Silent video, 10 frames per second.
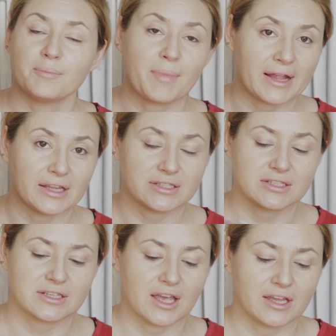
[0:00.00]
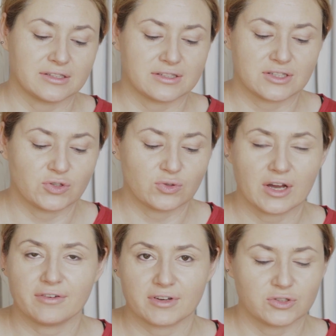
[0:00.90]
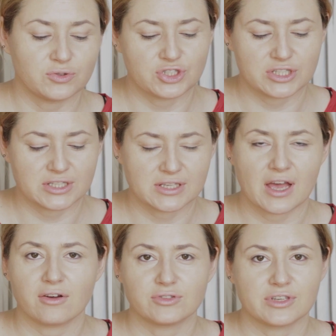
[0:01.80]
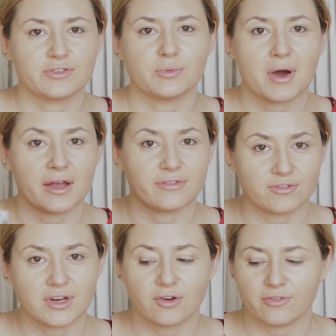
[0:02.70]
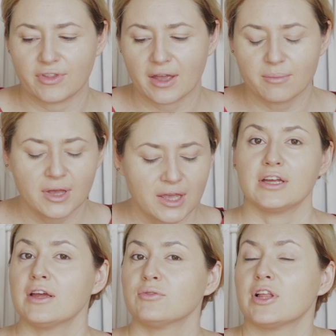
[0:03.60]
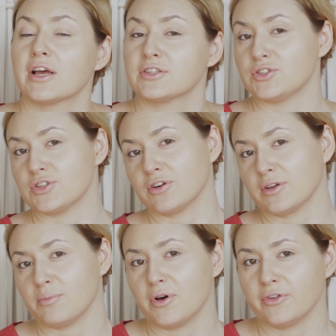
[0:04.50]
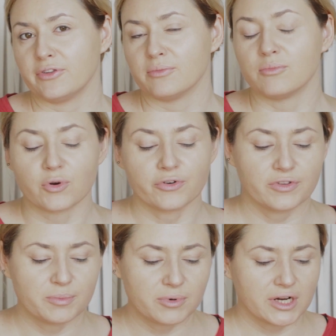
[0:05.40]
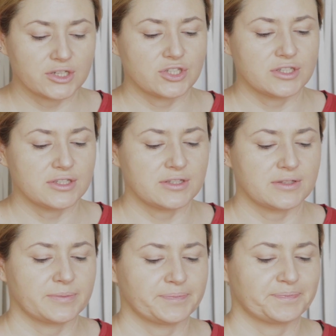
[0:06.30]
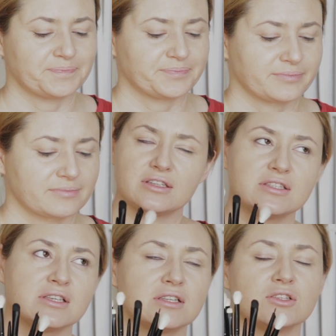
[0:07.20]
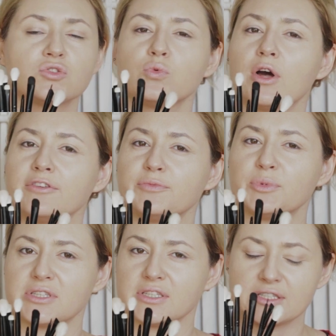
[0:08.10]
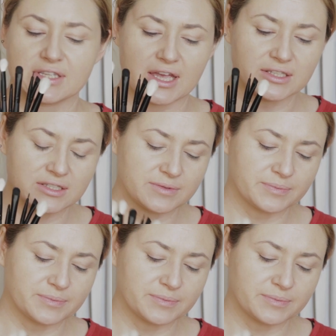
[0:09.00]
palette and you have a huge discount if you buy 3 of them. And I would like to talk about the Morphe brushes. This is the 12 pieces set.